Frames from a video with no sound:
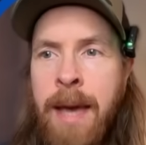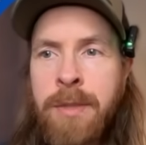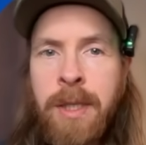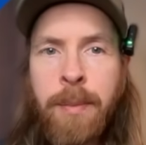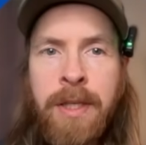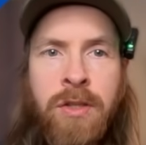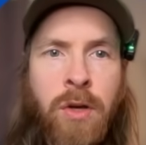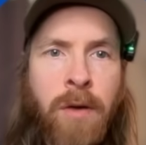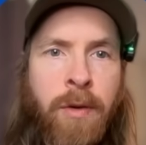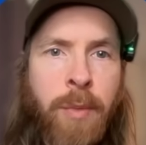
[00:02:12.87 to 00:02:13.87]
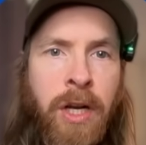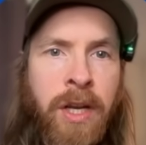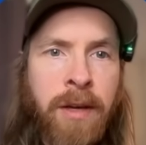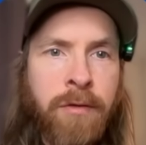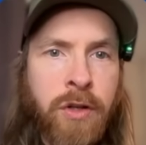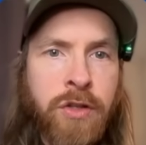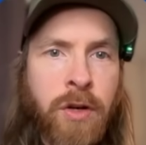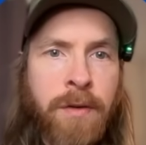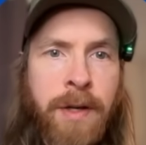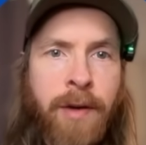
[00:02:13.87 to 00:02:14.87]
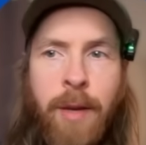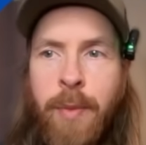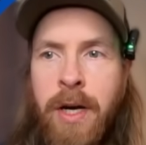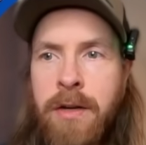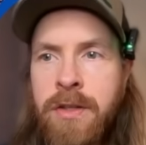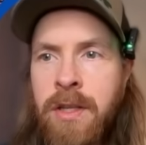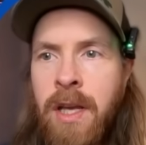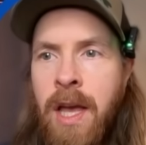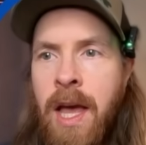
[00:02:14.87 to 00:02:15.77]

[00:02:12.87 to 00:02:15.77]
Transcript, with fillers: M C P server building for server developers,